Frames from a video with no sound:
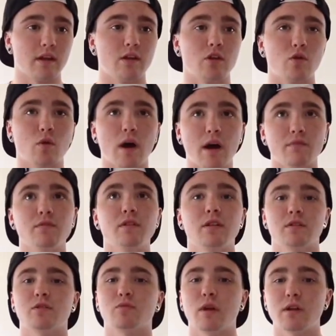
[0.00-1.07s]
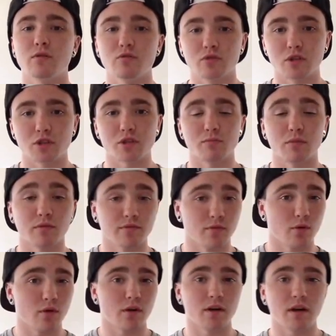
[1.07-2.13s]
you have to get the right nutrition
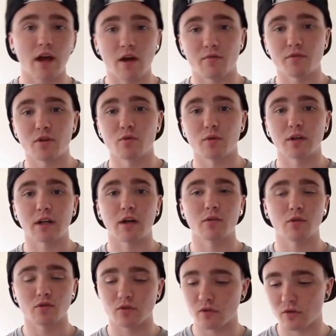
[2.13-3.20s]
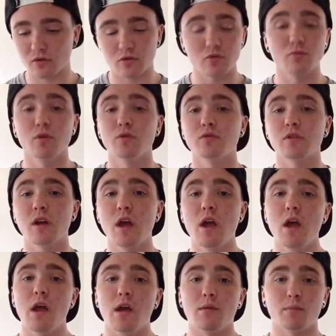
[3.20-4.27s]
before and after your workout. Those are the two most
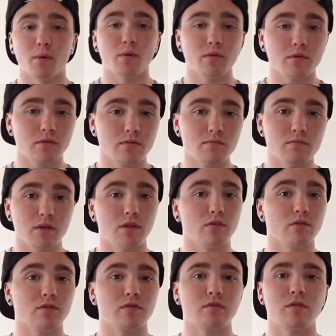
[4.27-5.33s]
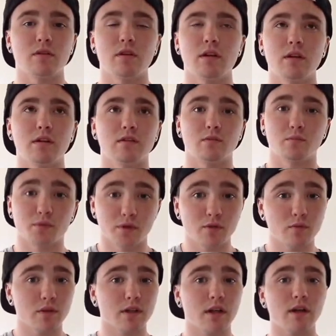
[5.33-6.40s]
important meals, is
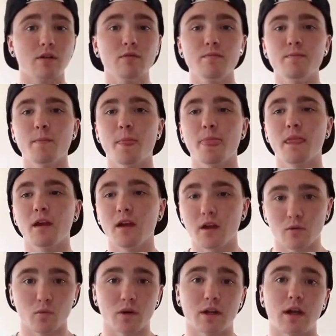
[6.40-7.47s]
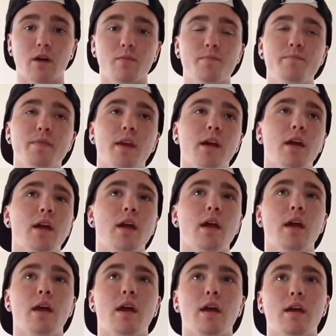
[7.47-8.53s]
pre-workout and workout.
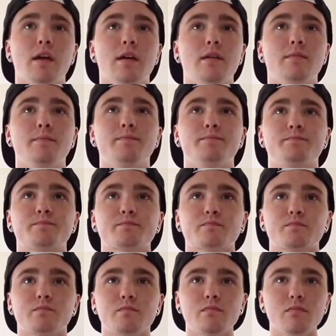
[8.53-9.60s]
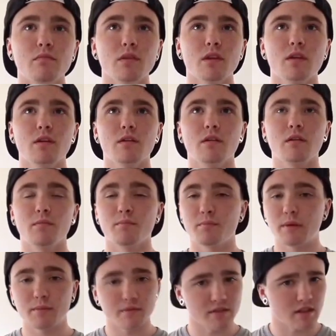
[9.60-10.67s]
And
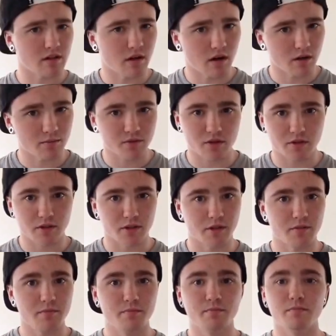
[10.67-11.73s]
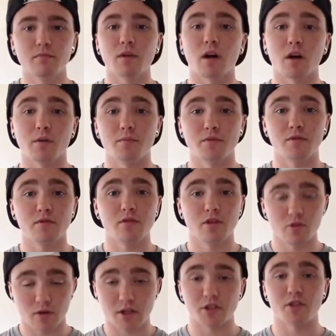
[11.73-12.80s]
people say carbs aren't good.
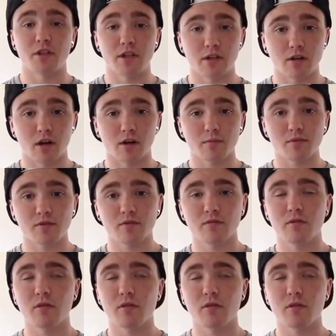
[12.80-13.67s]
You actually need carbs.